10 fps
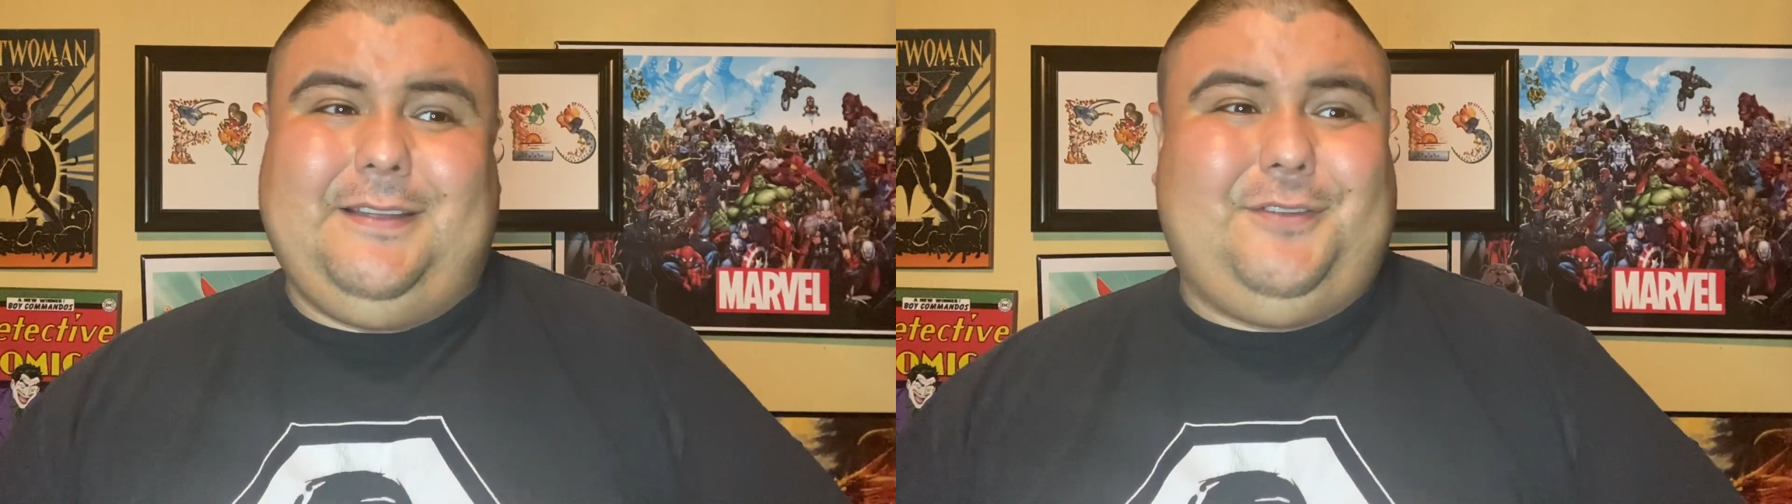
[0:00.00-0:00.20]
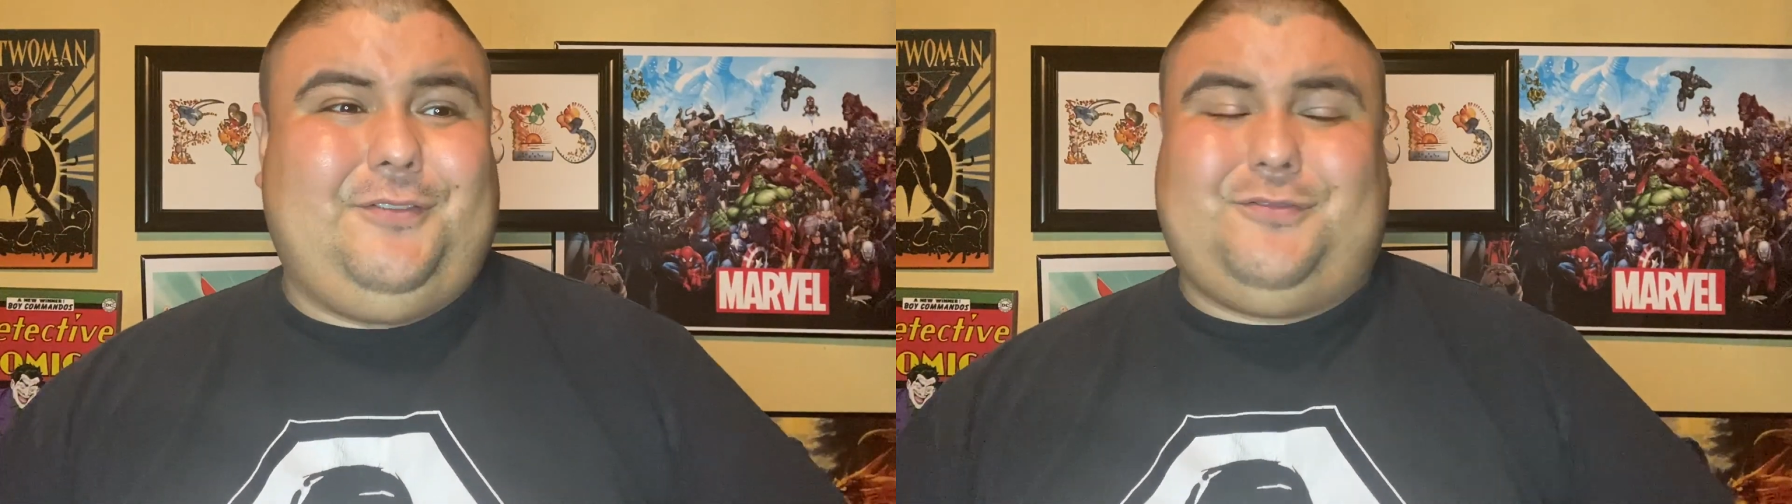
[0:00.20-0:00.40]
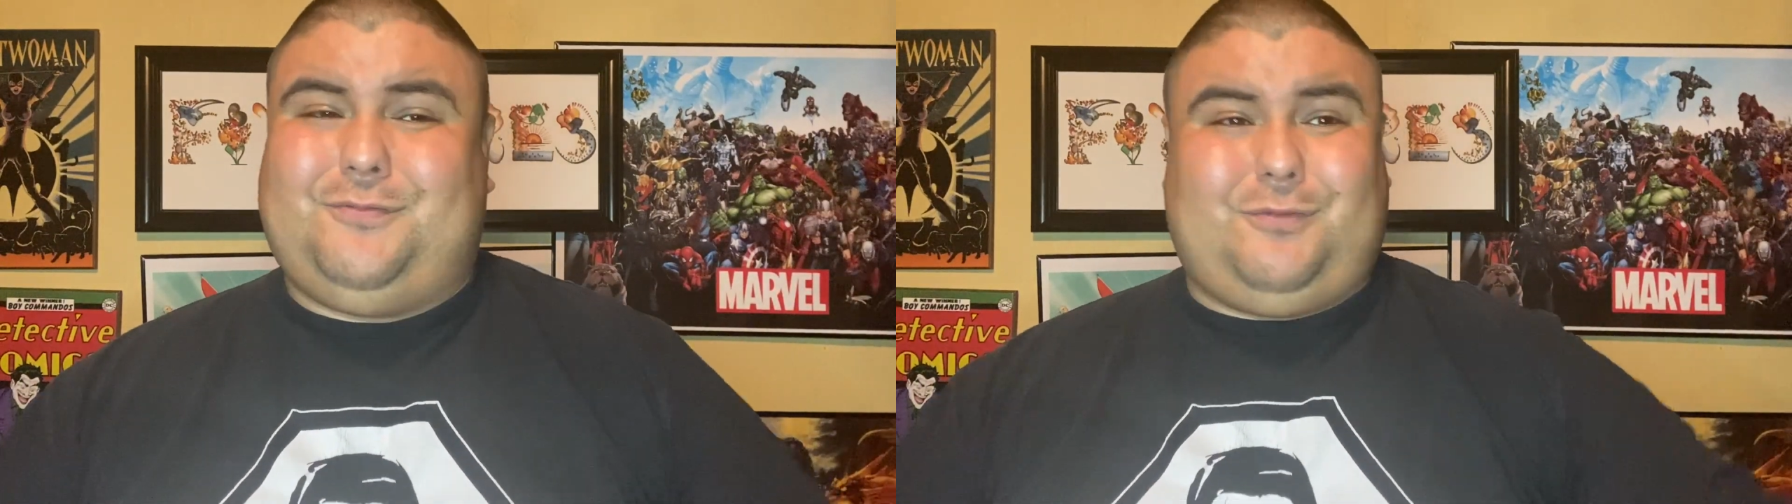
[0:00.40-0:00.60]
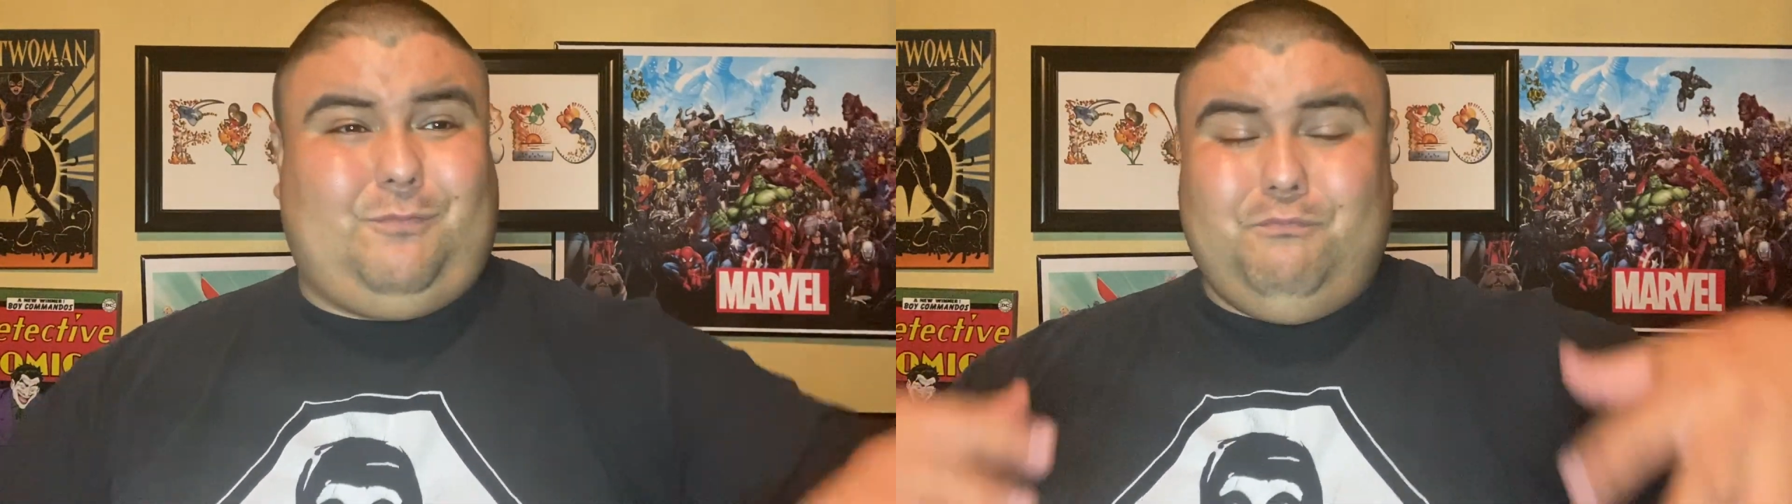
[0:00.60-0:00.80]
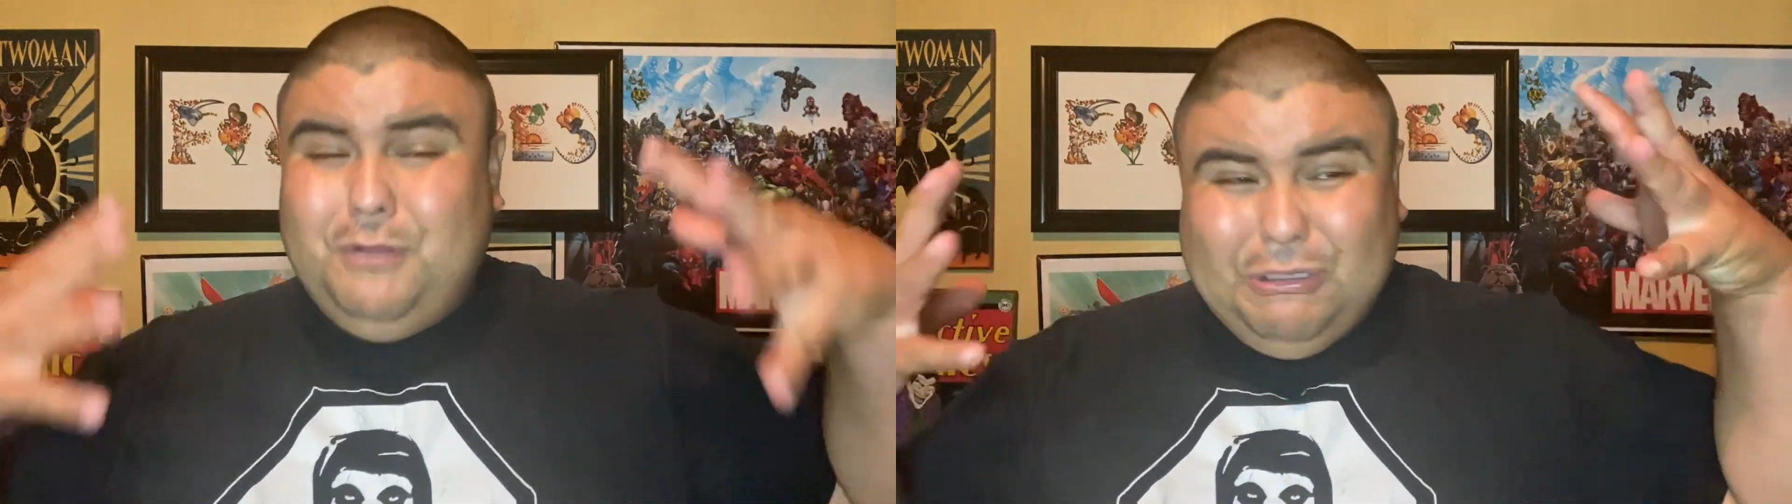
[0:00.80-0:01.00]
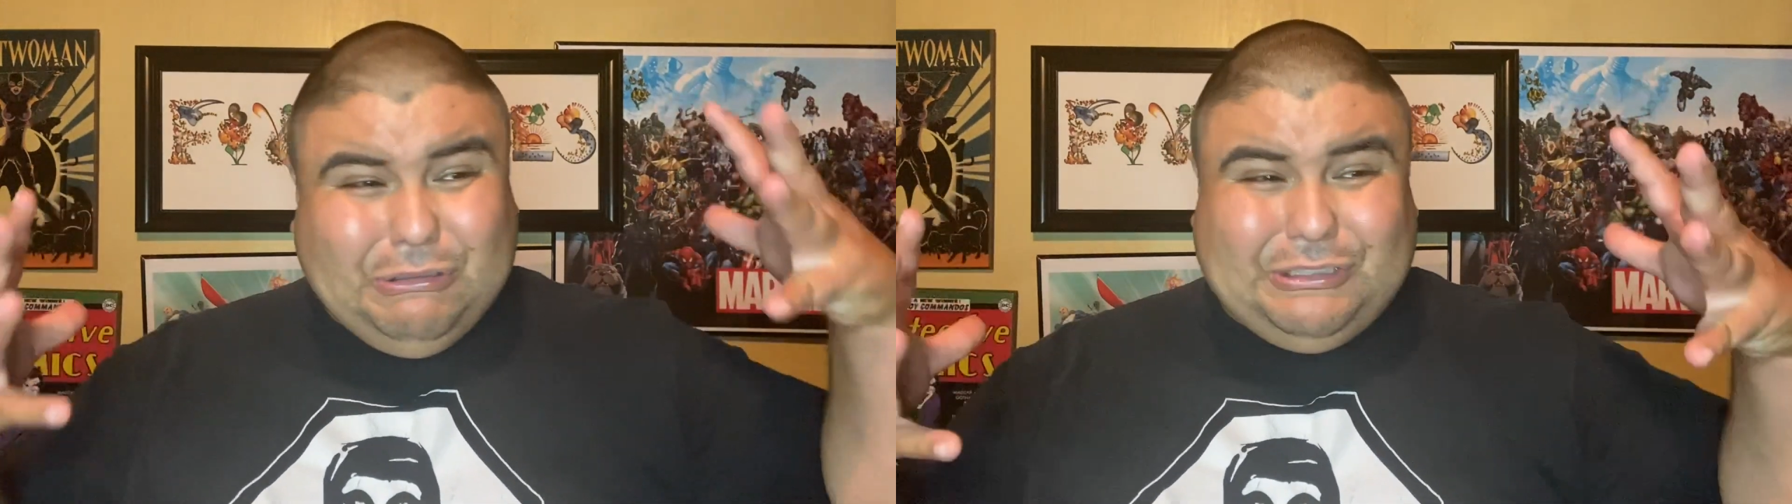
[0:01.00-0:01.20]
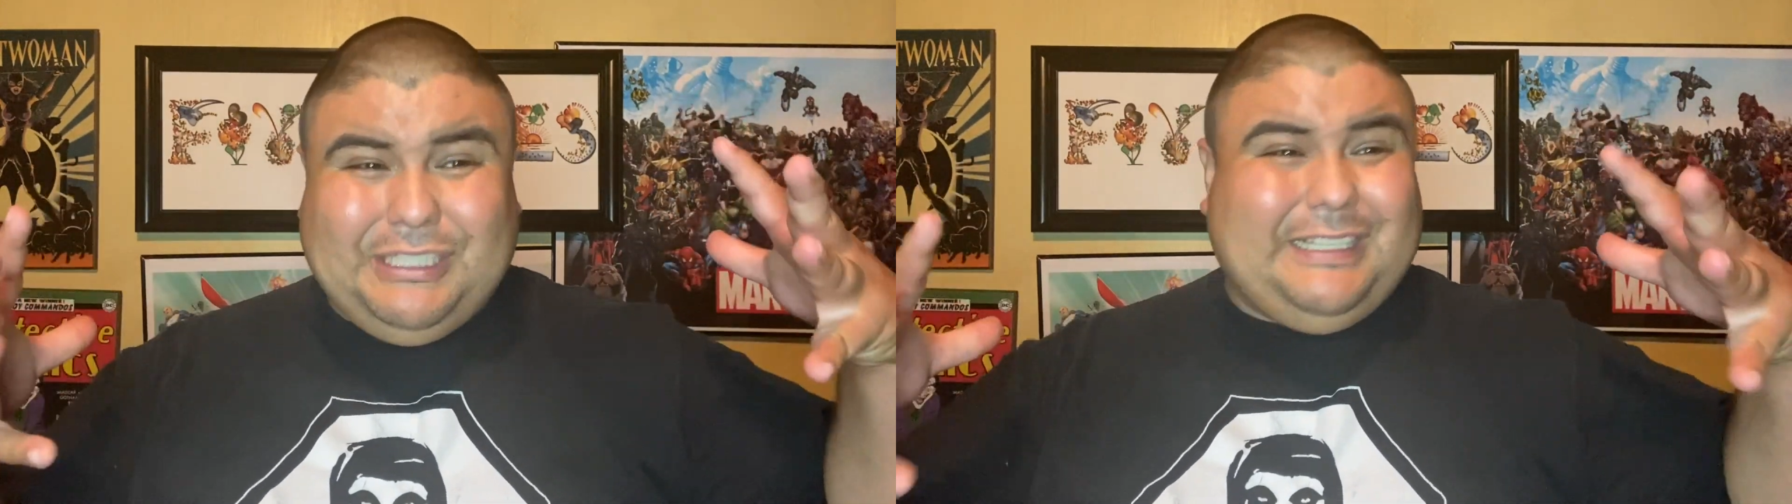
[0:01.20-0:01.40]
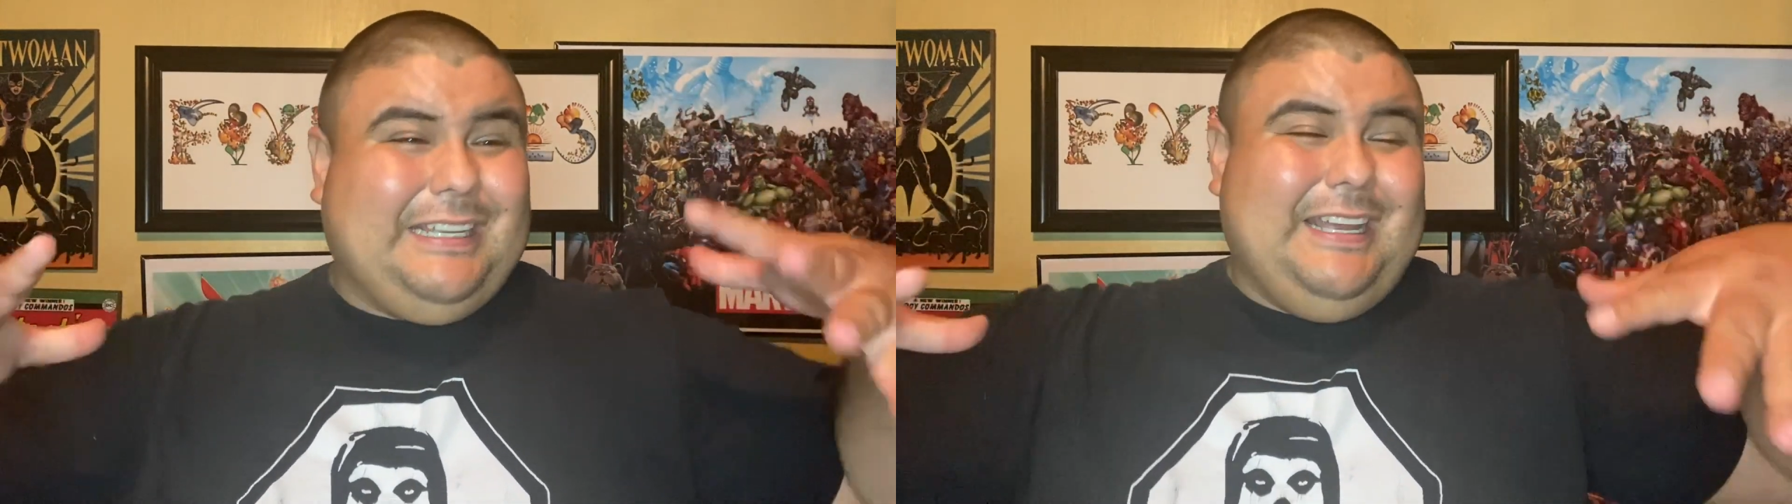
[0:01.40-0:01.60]
there's
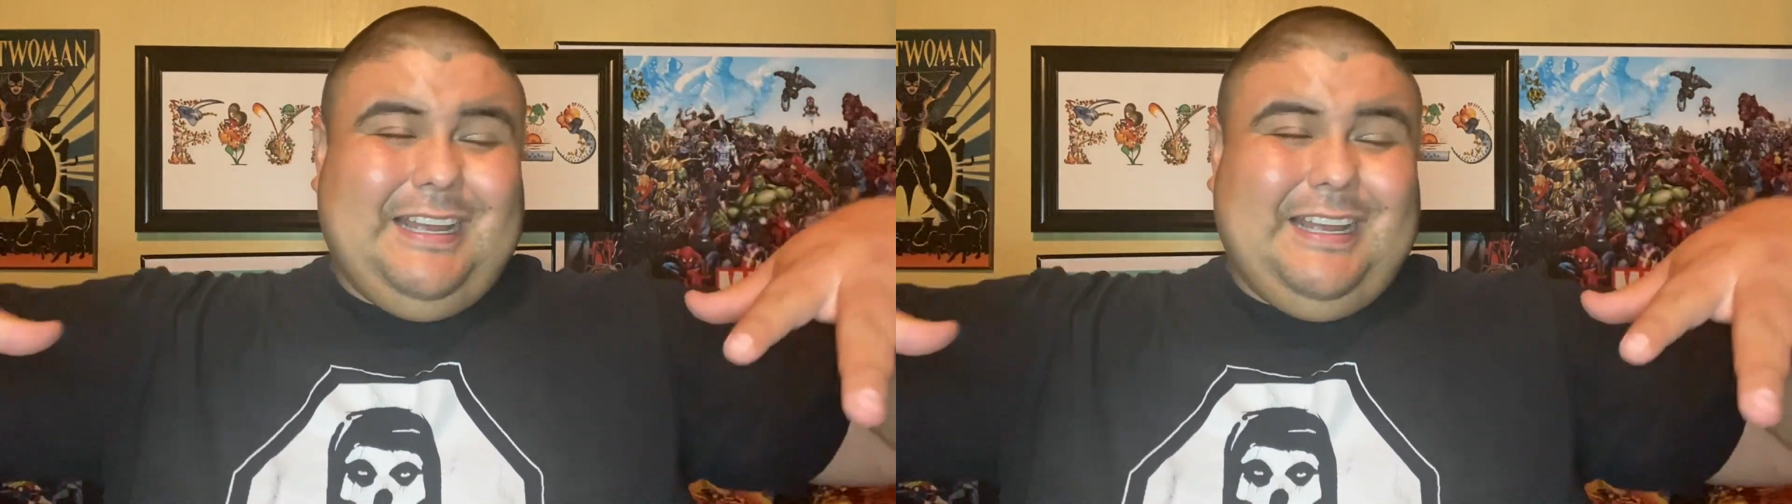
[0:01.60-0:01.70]
music